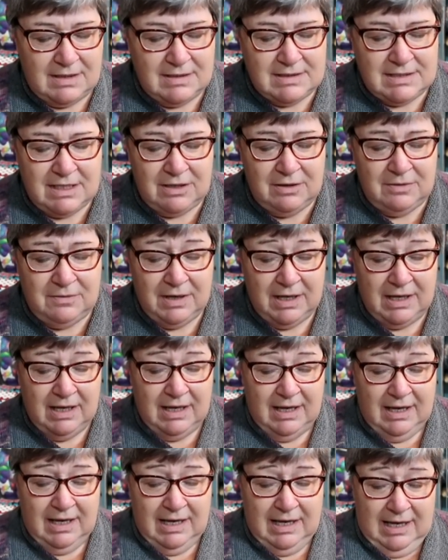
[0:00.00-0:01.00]
So,
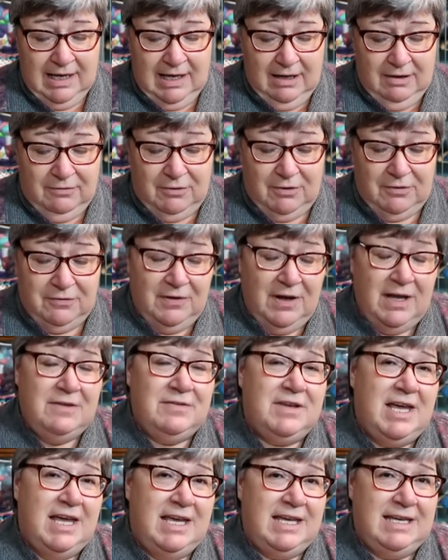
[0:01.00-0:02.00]
for a
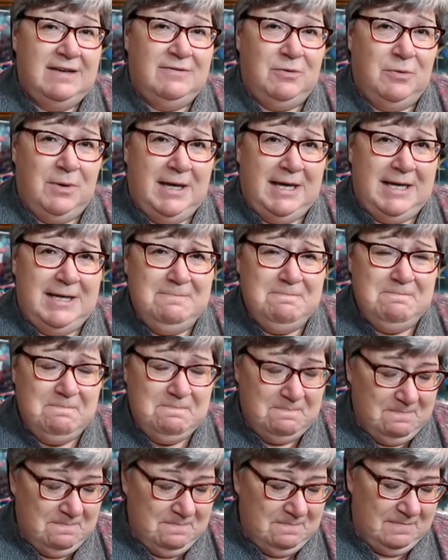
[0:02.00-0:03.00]
5k giveaway,
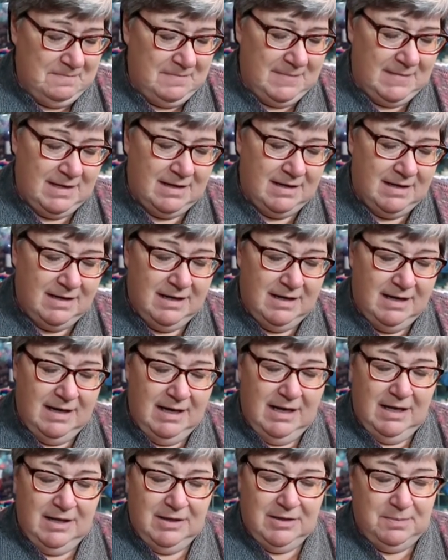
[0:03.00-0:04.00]

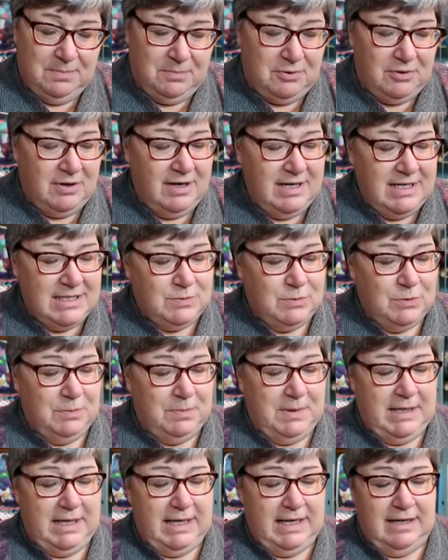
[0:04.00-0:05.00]
the prize
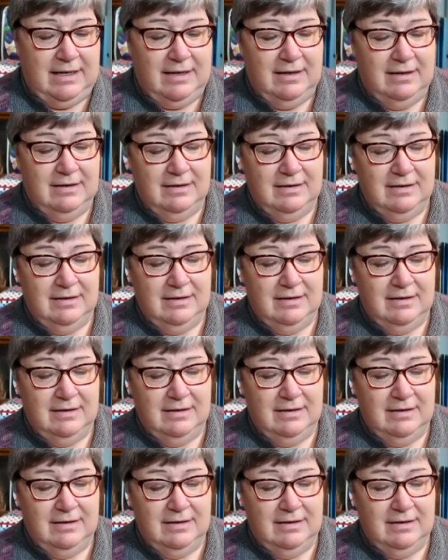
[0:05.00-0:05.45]
will be